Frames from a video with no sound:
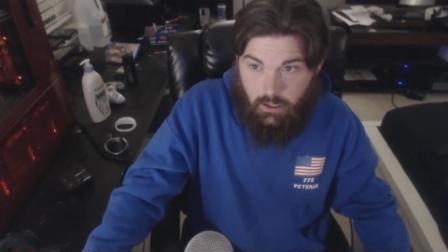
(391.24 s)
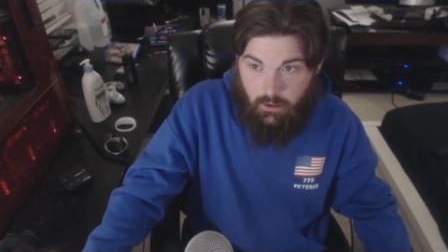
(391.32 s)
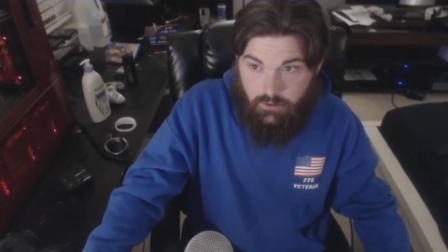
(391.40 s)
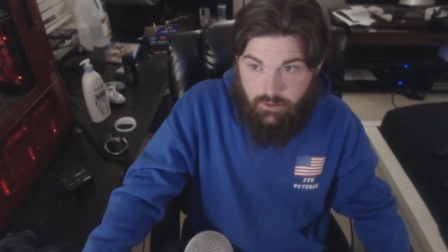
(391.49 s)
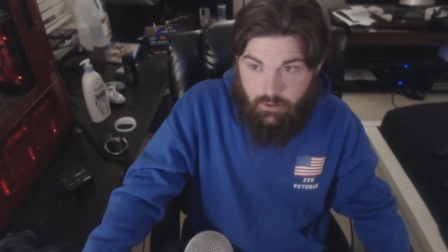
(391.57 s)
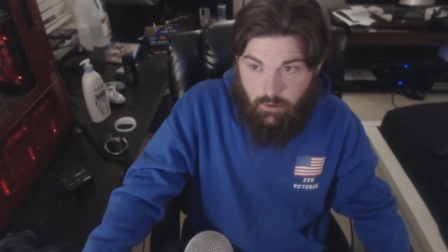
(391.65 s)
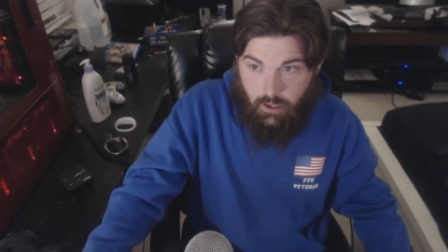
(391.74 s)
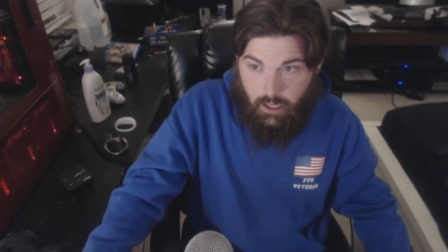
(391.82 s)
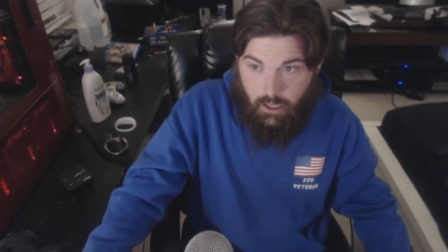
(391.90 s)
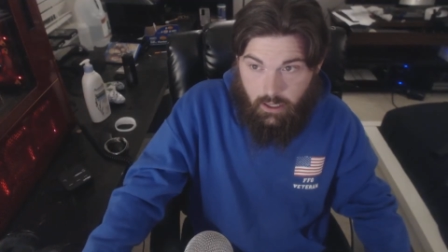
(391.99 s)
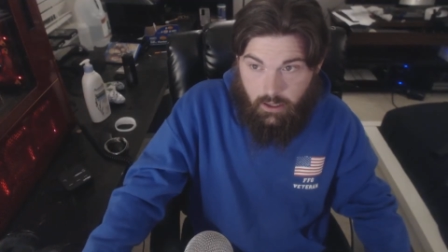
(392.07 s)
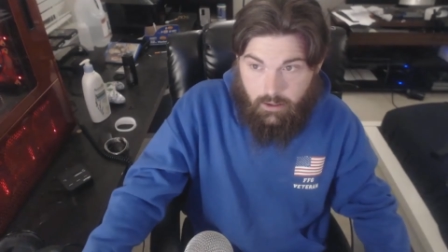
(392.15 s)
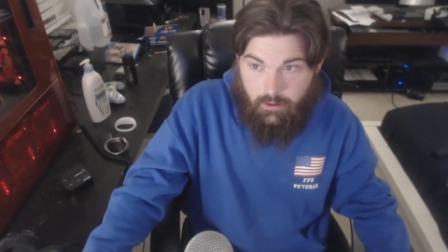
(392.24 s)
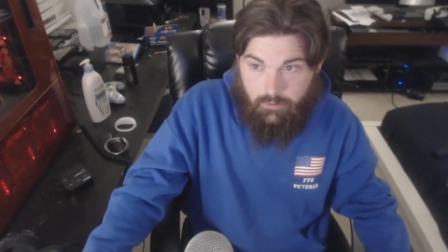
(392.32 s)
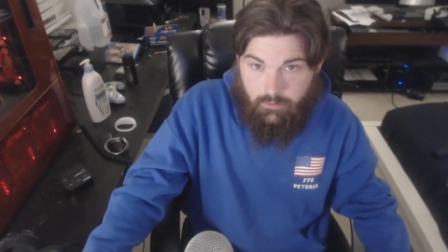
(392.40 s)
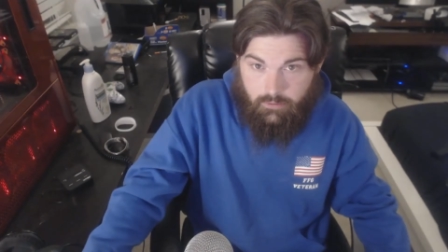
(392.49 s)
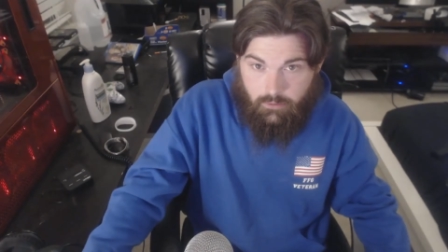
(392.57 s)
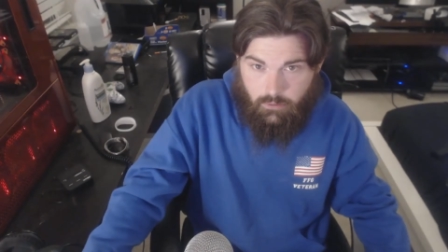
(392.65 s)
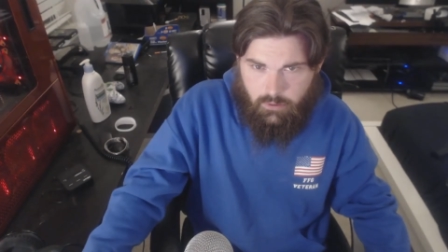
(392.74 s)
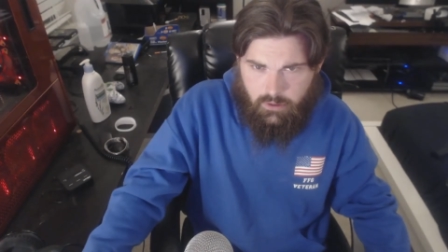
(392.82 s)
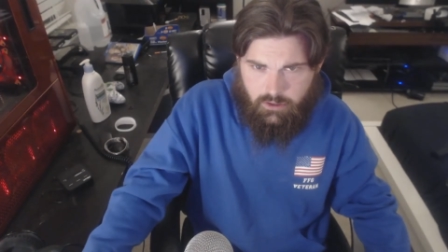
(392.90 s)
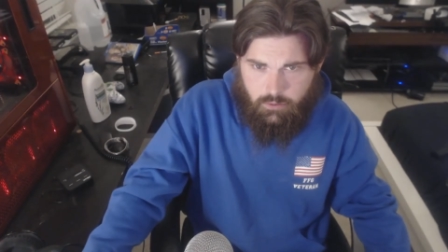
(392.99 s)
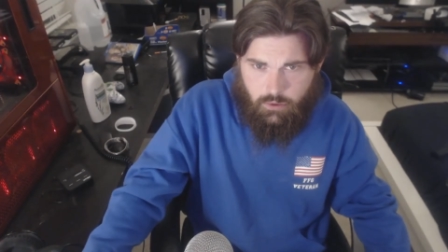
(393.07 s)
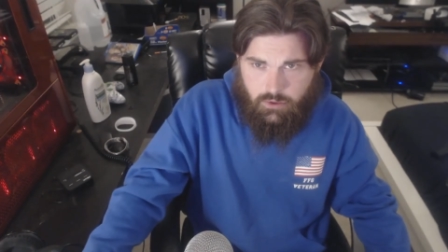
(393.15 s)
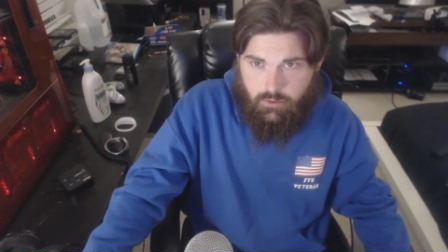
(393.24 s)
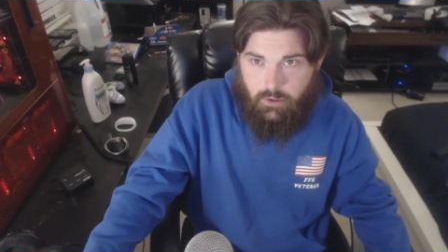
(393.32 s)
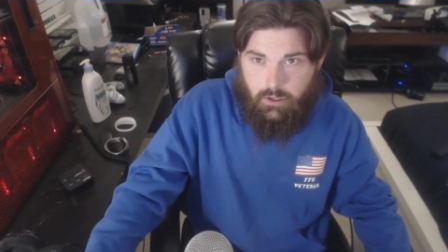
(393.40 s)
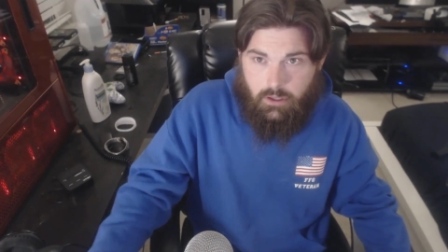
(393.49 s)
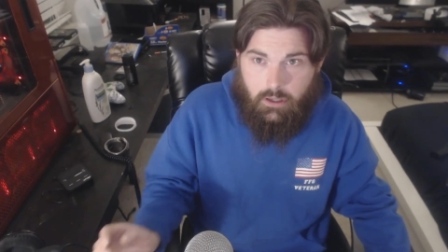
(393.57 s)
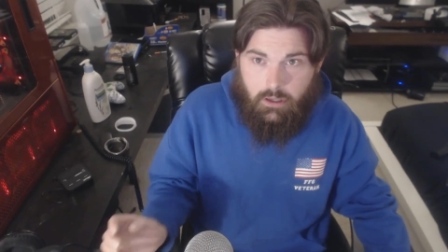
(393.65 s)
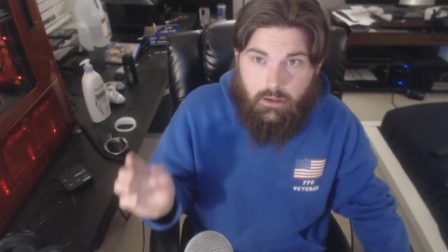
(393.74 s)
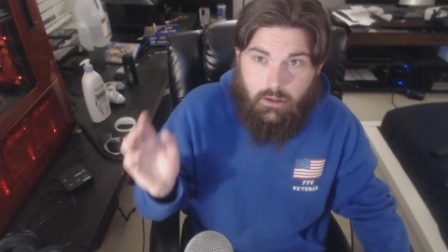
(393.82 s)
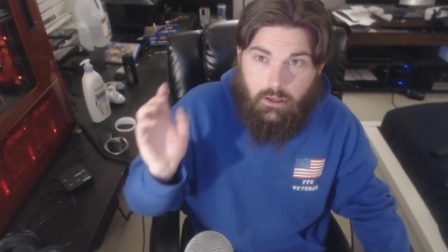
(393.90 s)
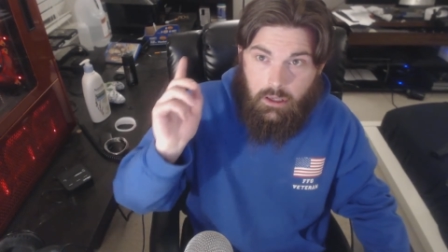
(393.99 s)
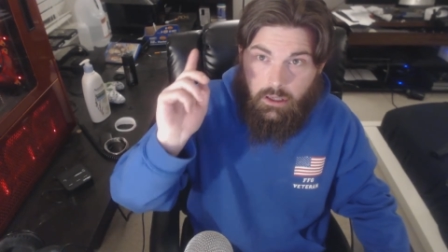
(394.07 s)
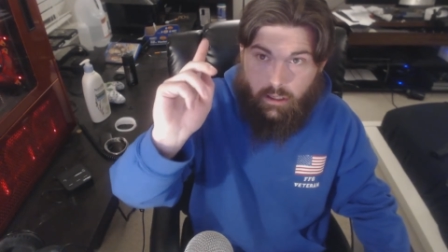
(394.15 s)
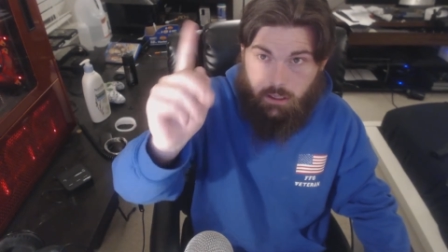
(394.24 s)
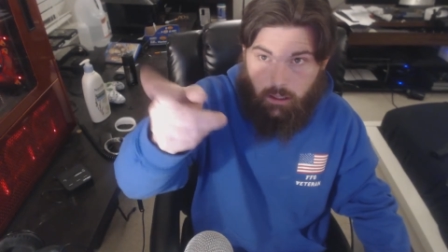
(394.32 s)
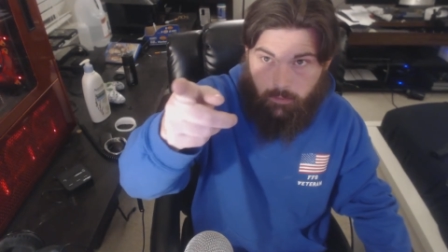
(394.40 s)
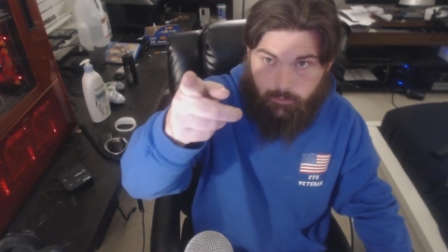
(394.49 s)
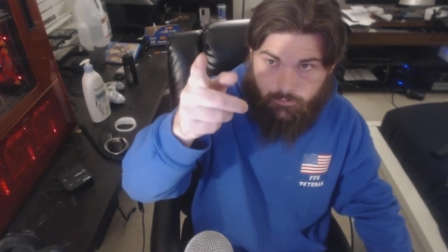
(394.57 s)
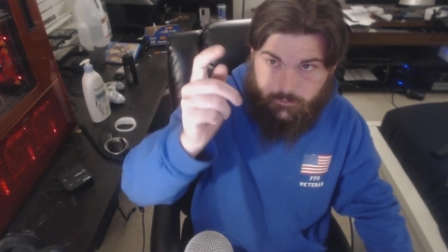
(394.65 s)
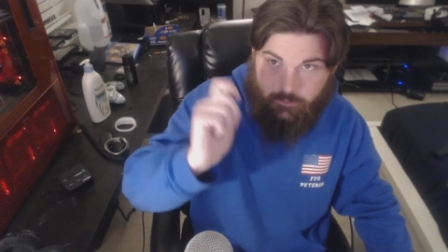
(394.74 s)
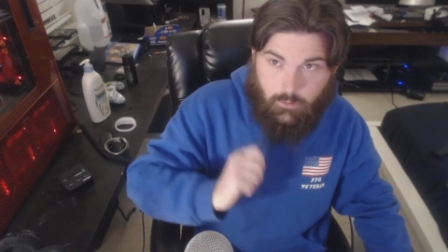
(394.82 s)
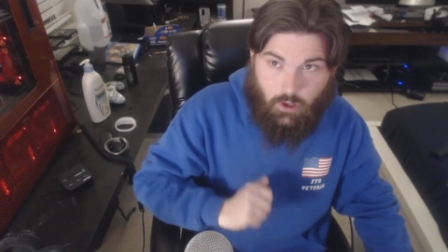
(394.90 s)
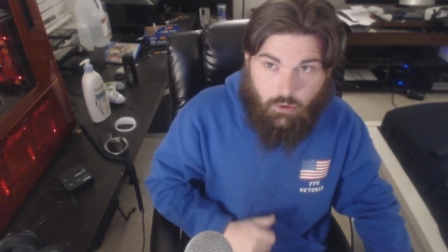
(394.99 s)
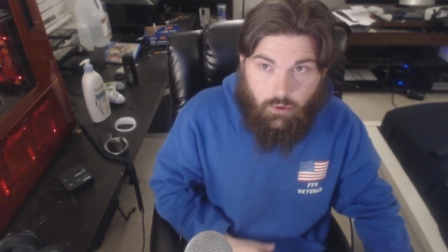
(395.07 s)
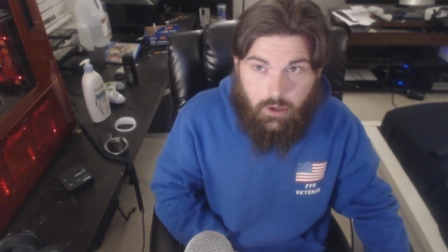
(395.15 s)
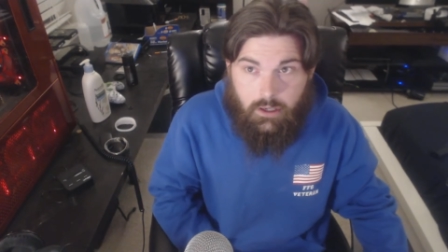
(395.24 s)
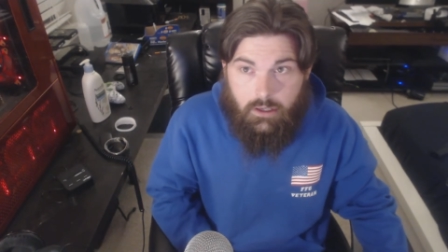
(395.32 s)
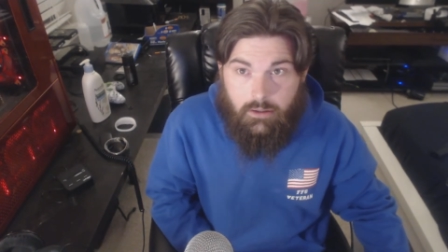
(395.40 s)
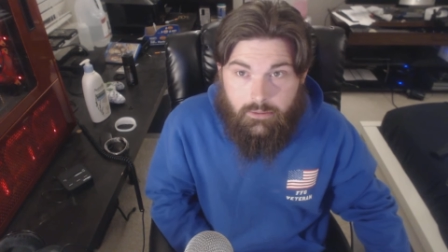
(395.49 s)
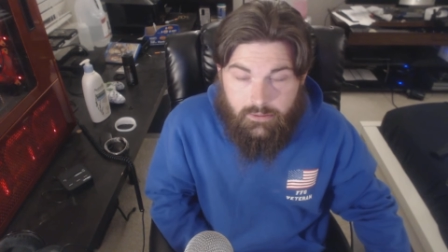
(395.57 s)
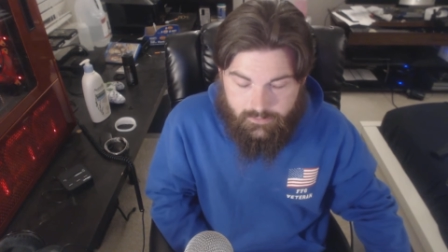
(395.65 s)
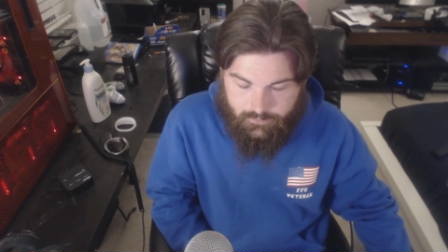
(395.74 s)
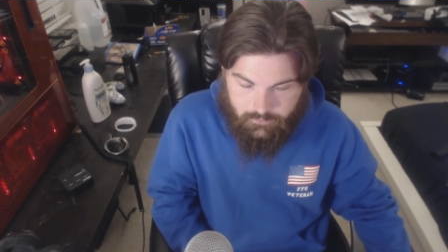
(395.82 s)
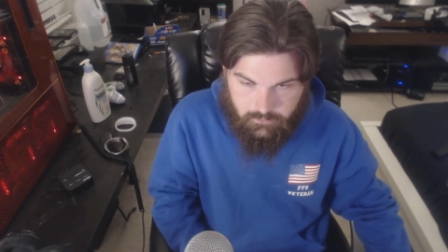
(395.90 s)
I also have ooh, the exposure one, the uh, creative